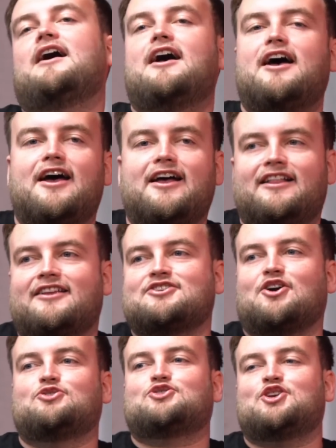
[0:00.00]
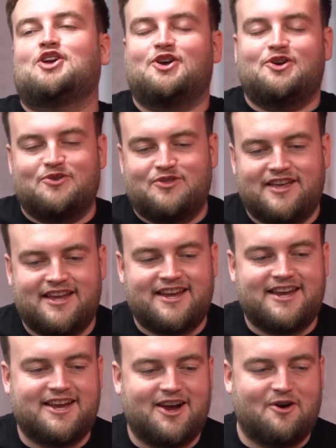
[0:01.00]
let's go to
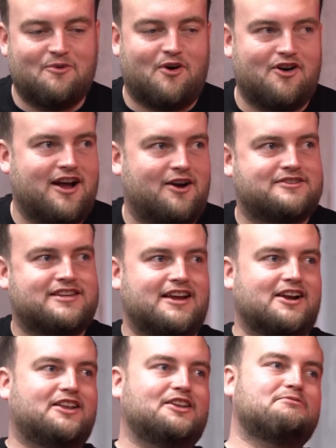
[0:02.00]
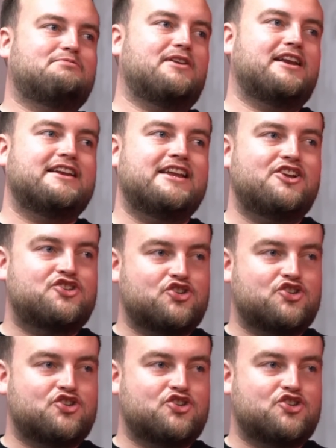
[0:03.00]
the 1 out of 10 club. But I need you